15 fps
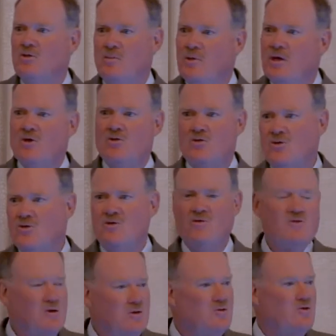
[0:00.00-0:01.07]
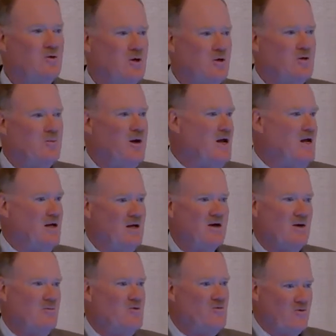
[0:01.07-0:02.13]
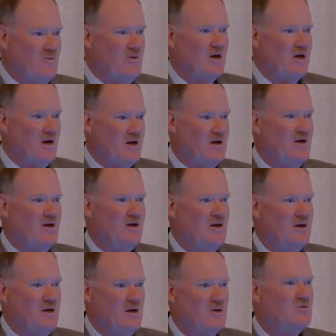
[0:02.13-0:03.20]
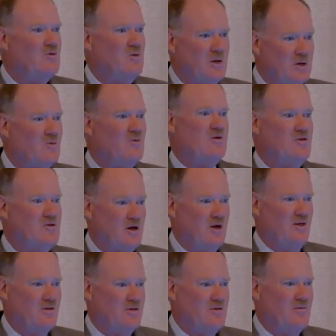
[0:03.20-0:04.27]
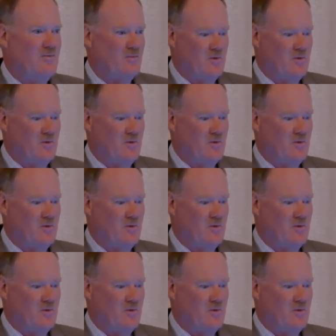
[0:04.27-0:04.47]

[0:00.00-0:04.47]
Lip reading: the biggest source of serotonin in the body comes from the gut enteroendocrine cells.